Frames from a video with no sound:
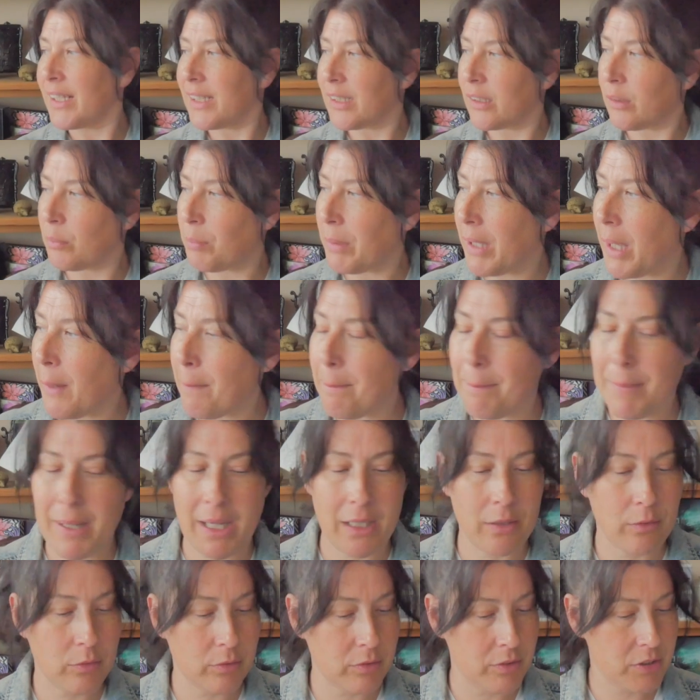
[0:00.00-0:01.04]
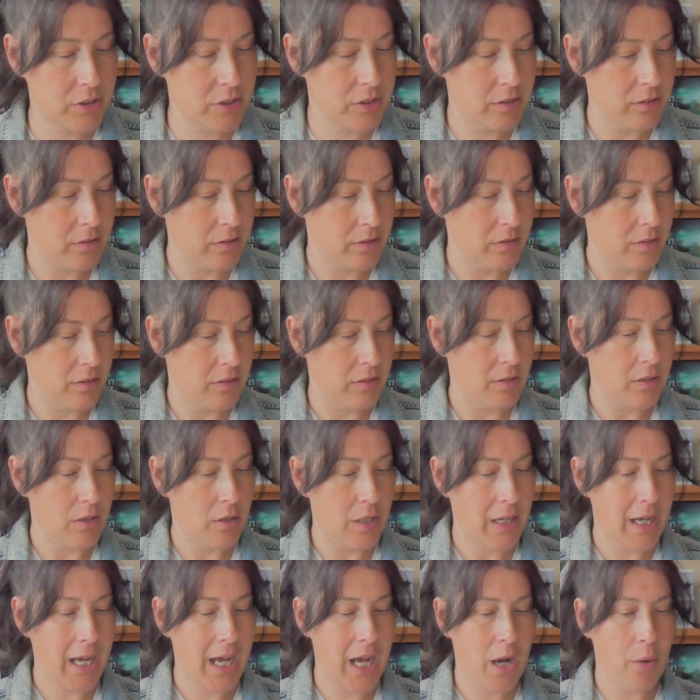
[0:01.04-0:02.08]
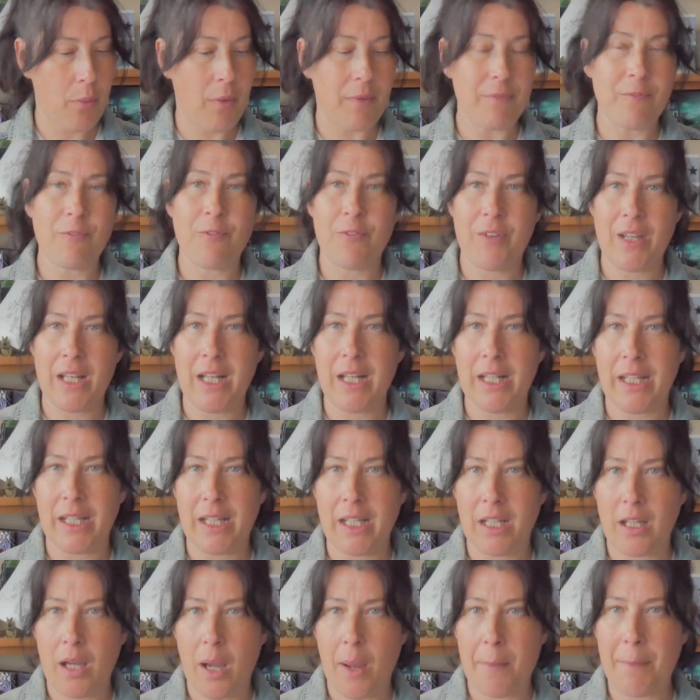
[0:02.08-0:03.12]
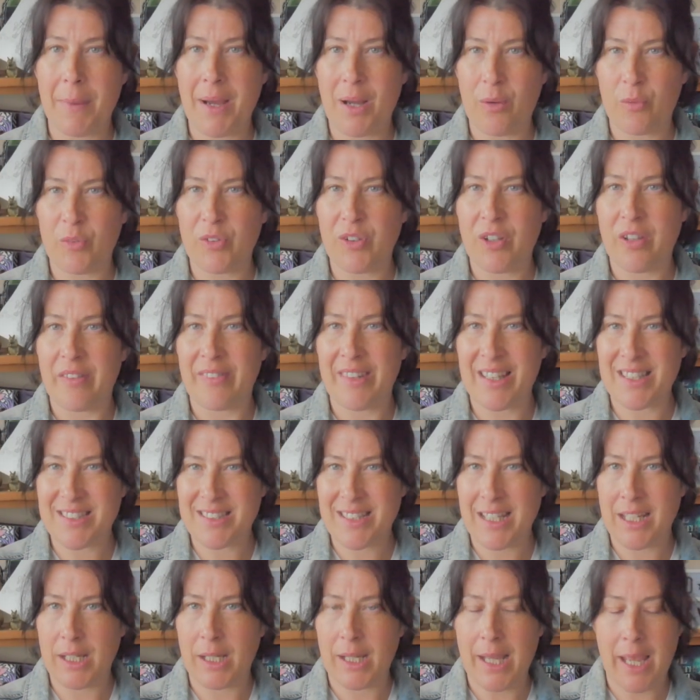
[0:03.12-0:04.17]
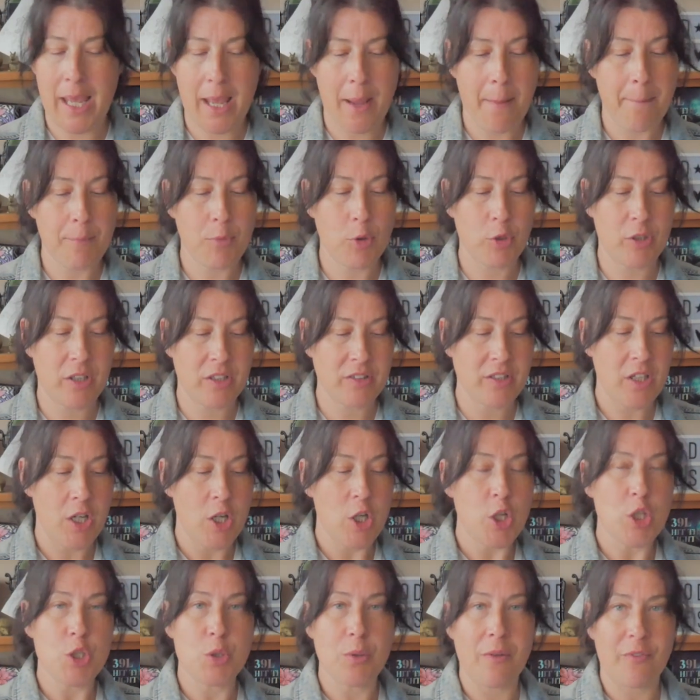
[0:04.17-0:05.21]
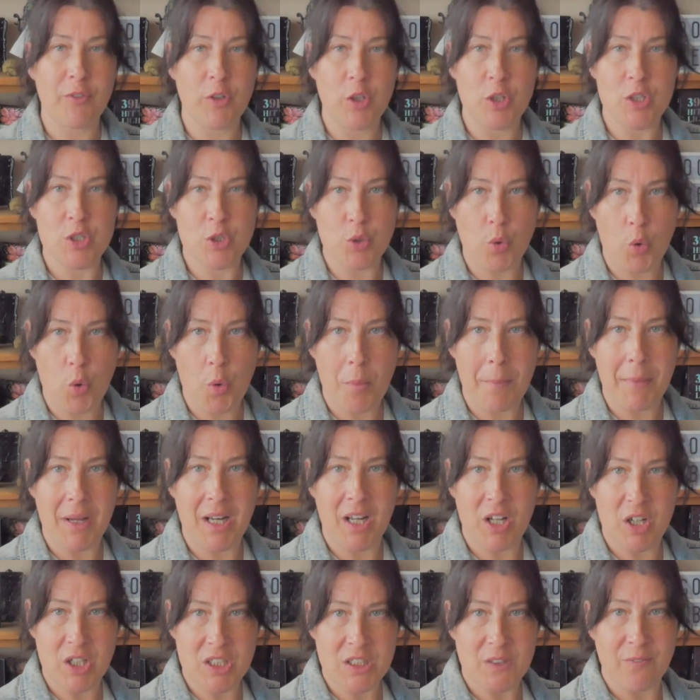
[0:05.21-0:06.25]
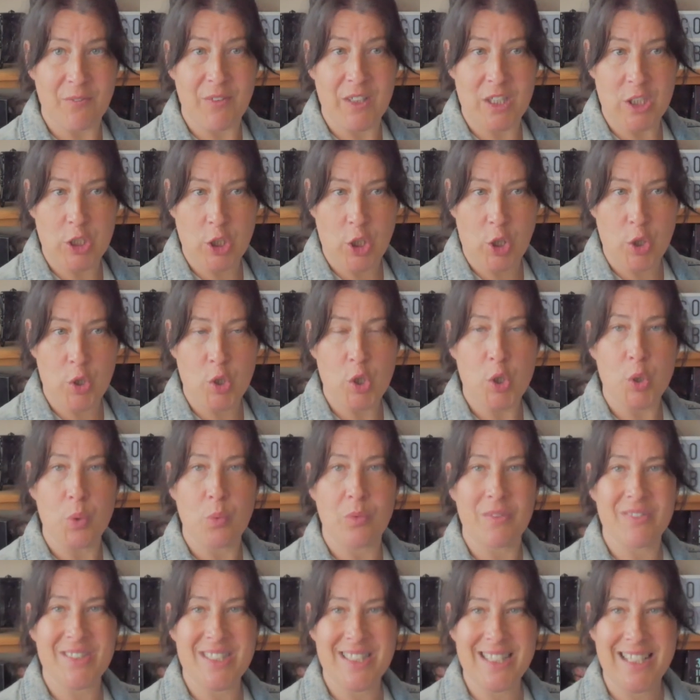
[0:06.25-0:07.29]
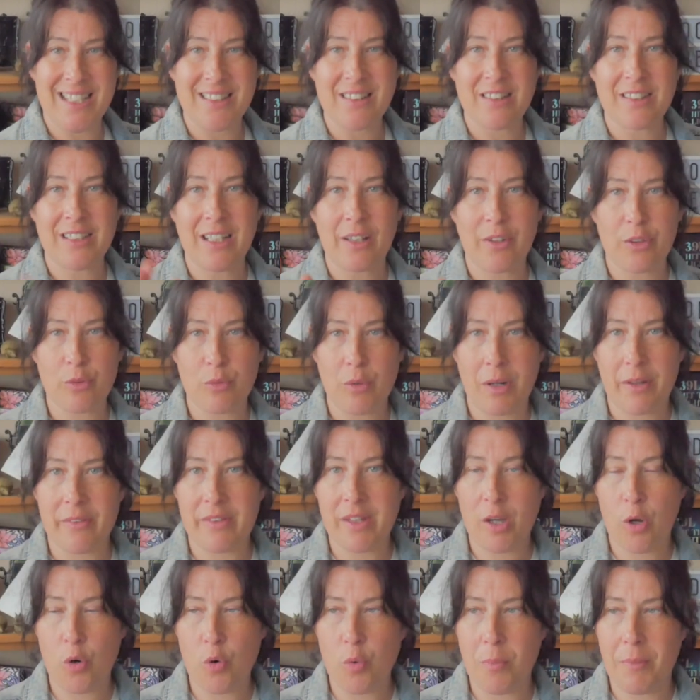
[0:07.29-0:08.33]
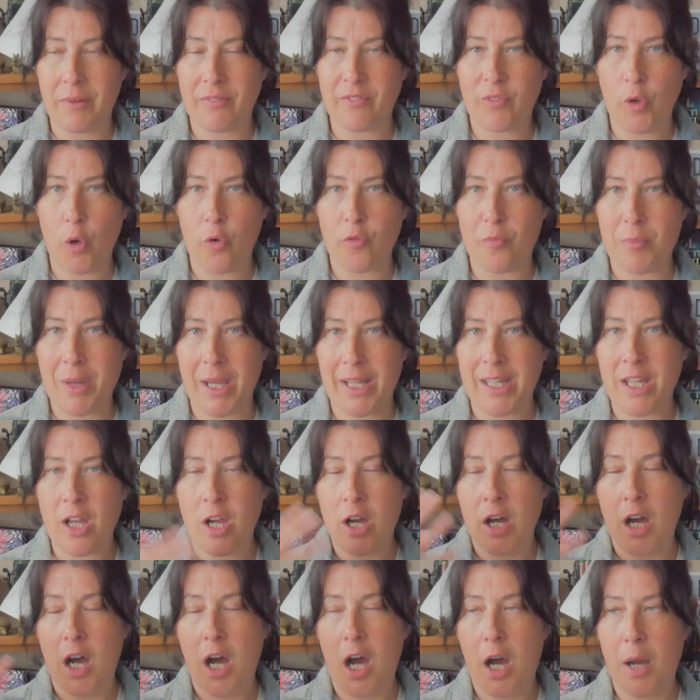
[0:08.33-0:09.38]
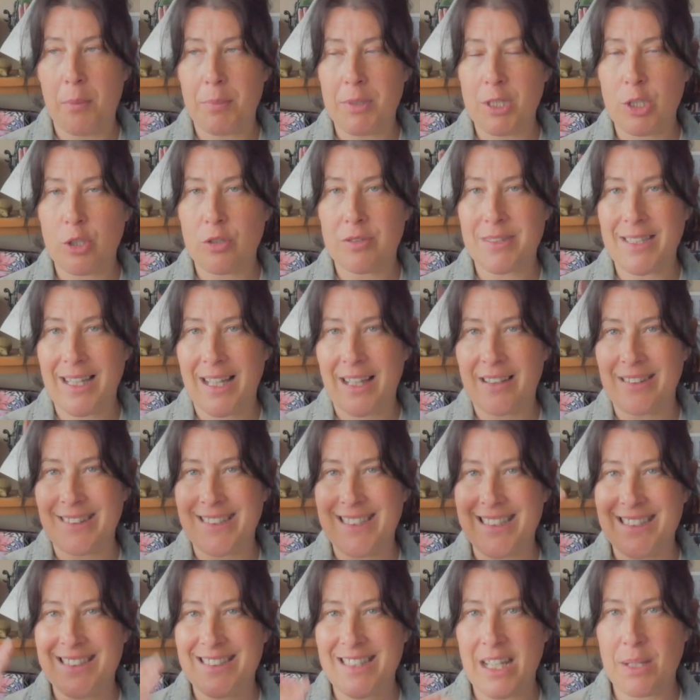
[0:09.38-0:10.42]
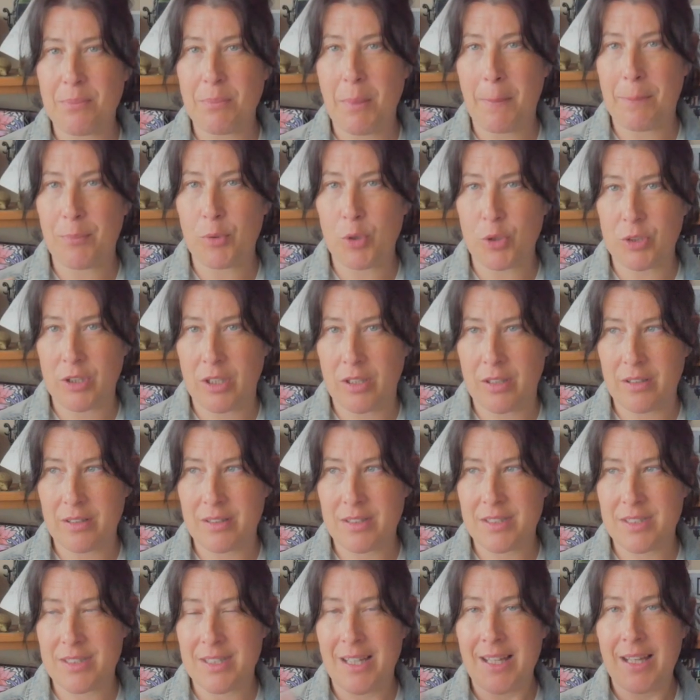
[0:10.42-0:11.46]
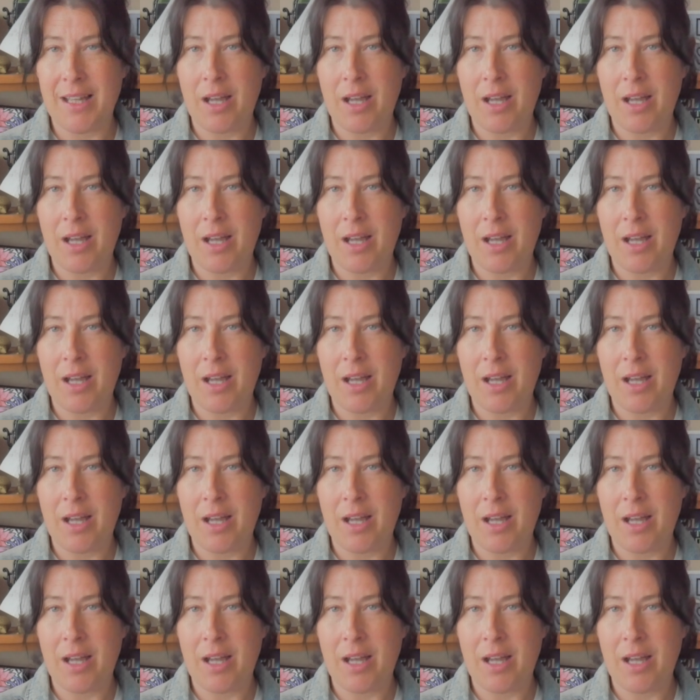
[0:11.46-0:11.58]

little bit about how I'm feeling about that skincare product. So if you saw my last video, you would have seen that throughout the whole month of May, I'll be using these same products